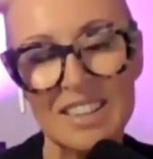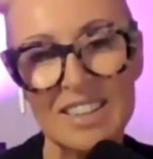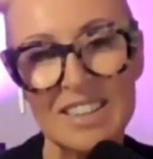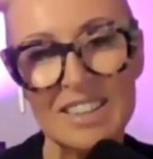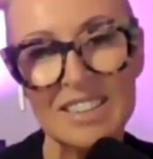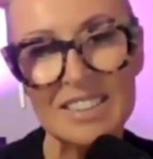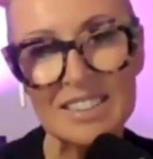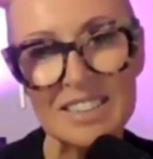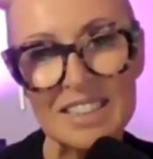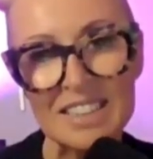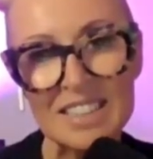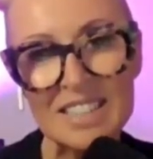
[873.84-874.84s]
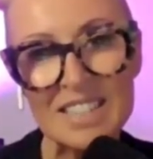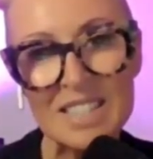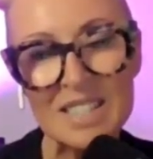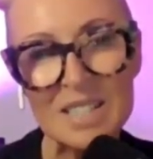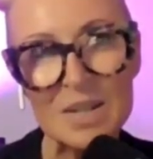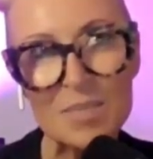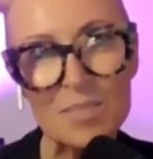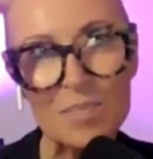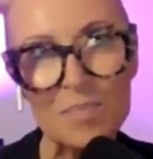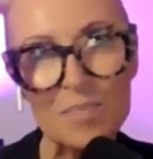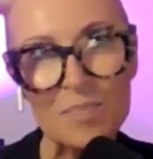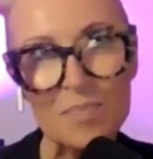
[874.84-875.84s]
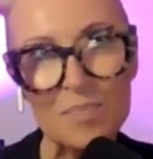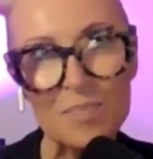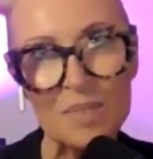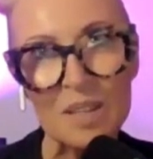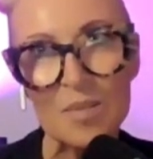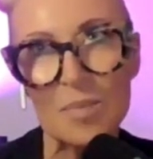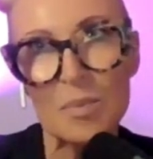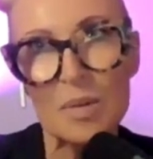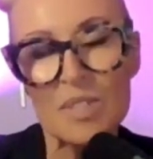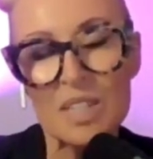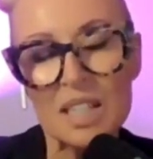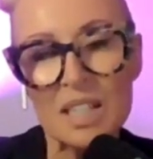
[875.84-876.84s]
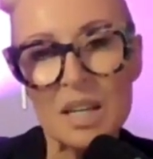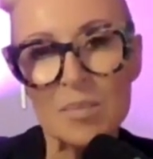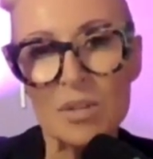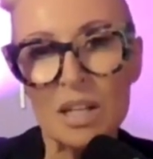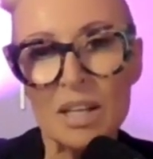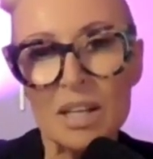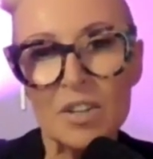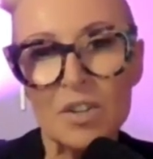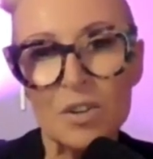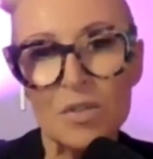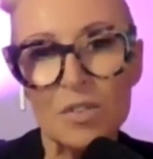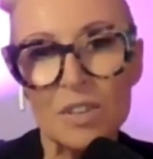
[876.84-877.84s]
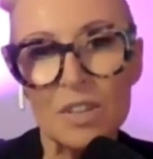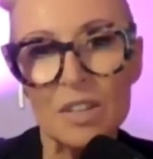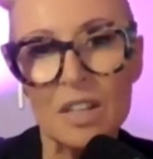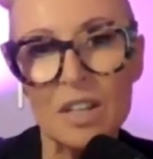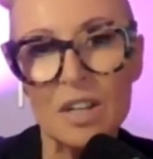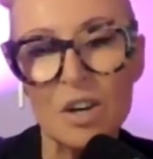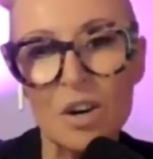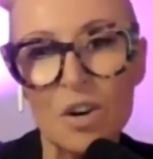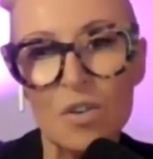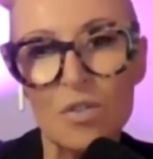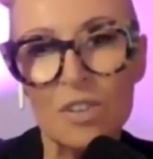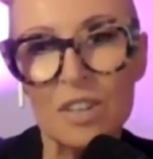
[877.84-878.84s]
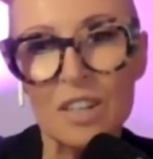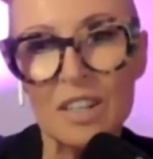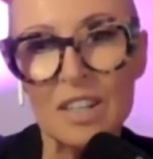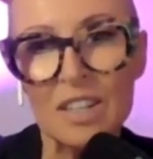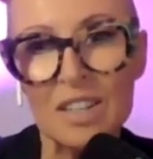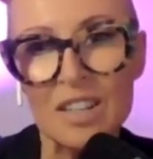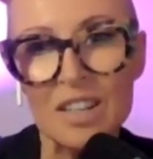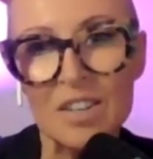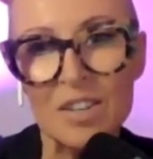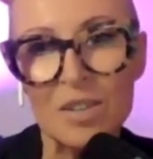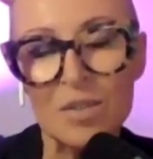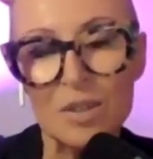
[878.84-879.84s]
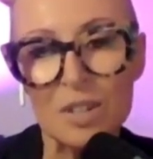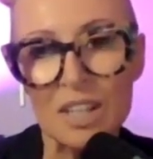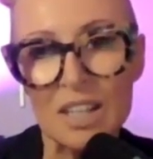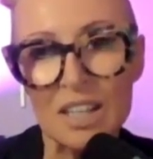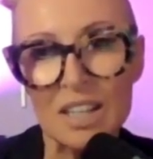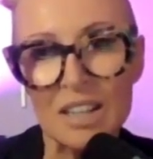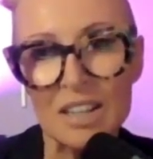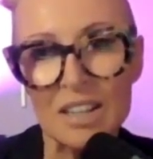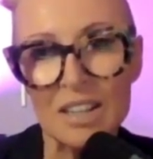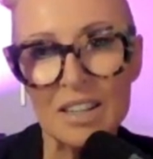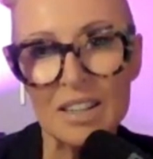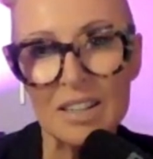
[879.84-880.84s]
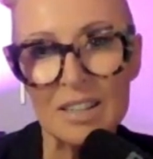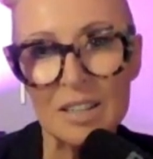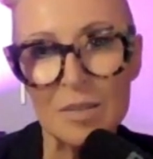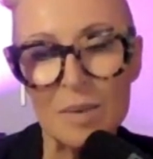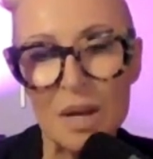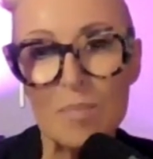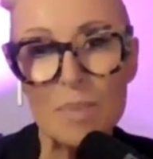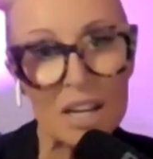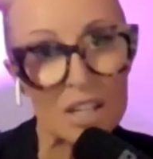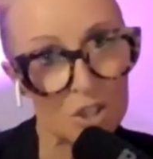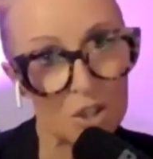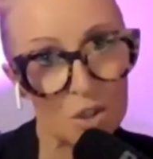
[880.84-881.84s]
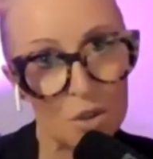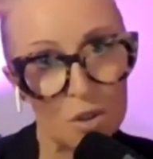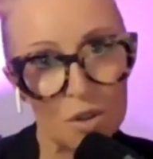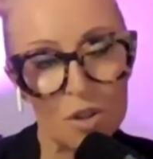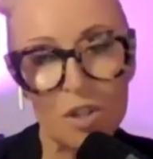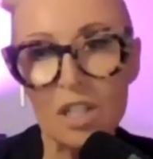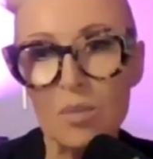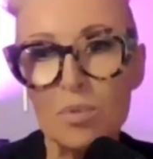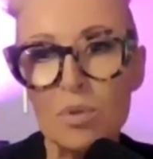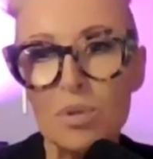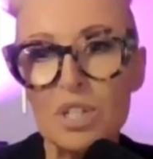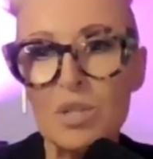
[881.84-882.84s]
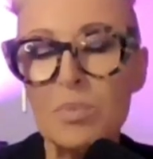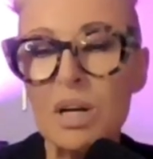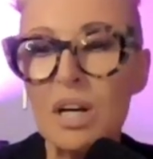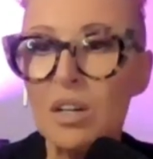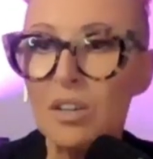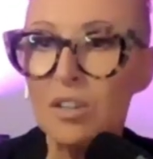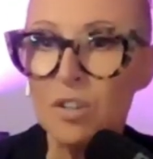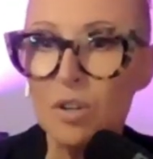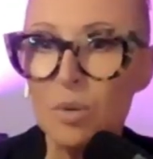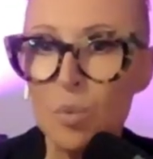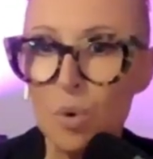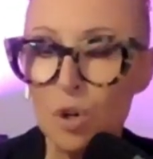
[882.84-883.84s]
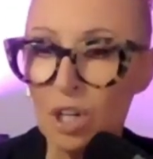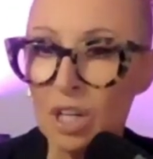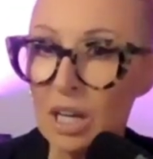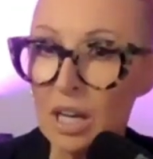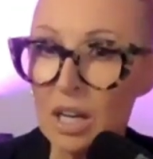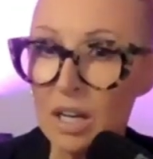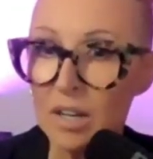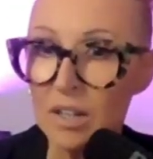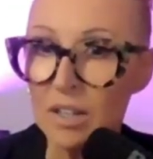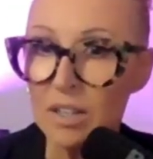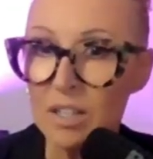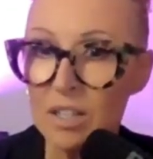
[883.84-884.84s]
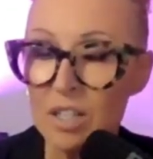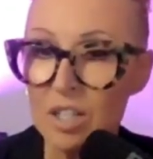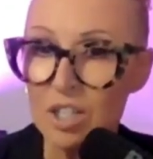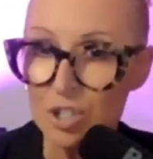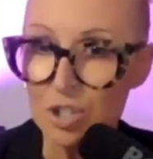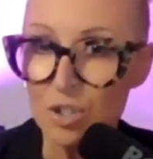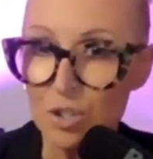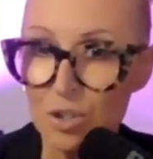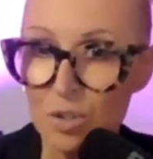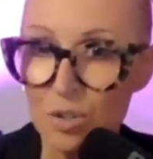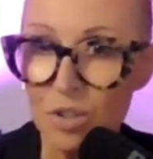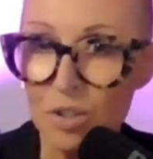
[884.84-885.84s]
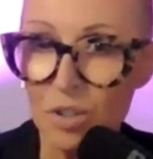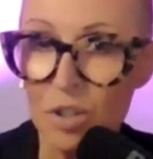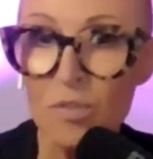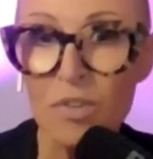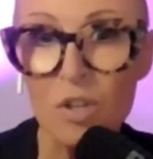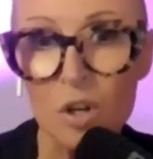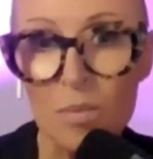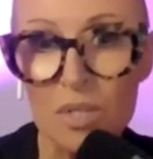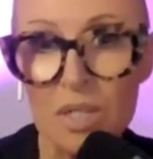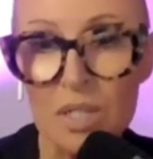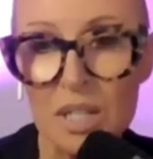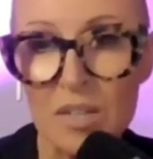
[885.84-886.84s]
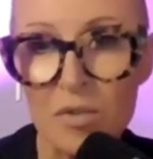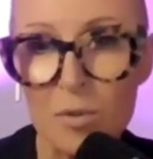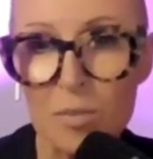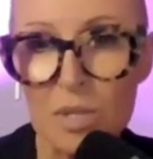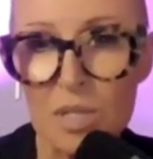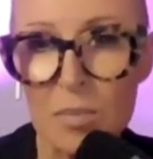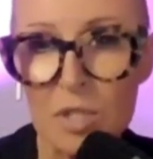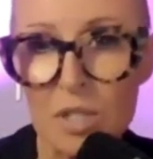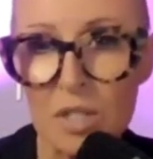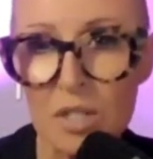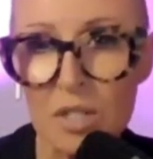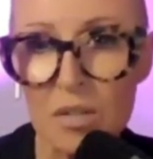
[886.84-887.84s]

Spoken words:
Yeah, that's I mean, we've seen that play out over and over again. And back to your earlier point about, working harder to overcompensate for perception.